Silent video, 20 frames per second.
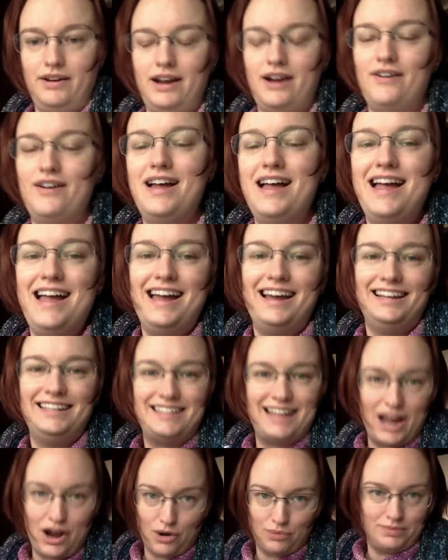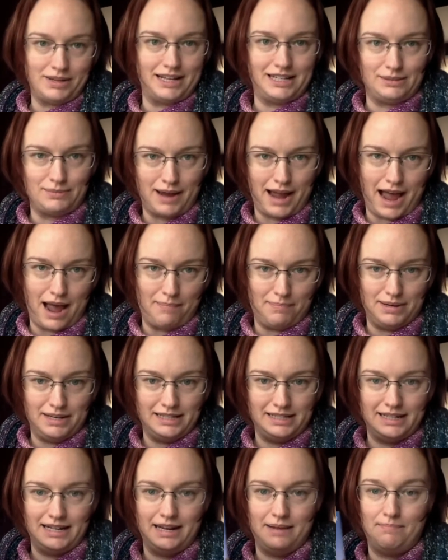At least I hope that's what happens
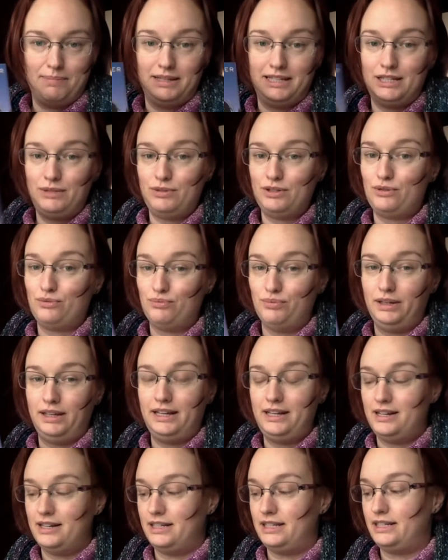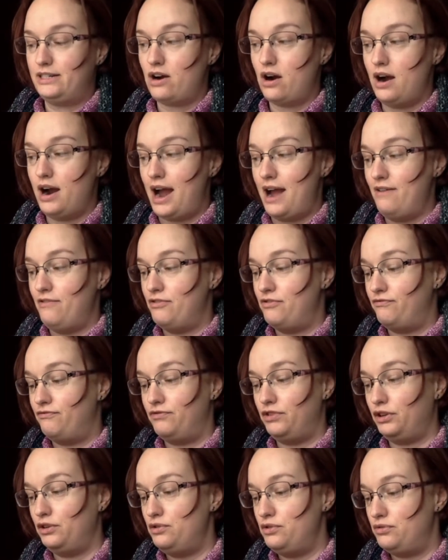in it. But this was a really good start. I
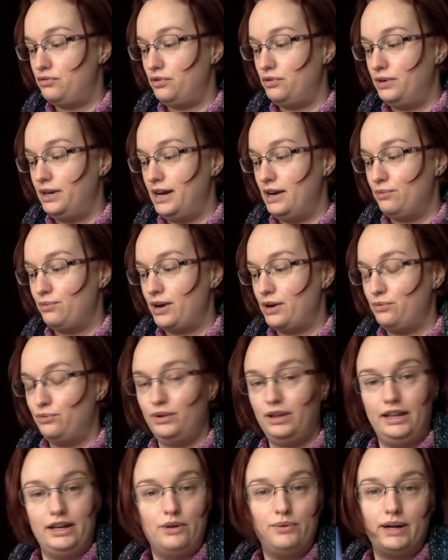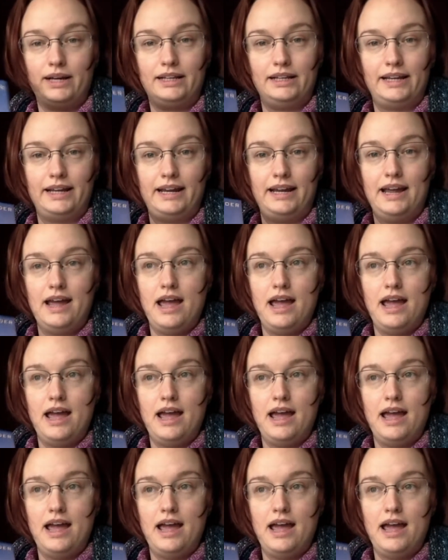flew through it. It read really quickly.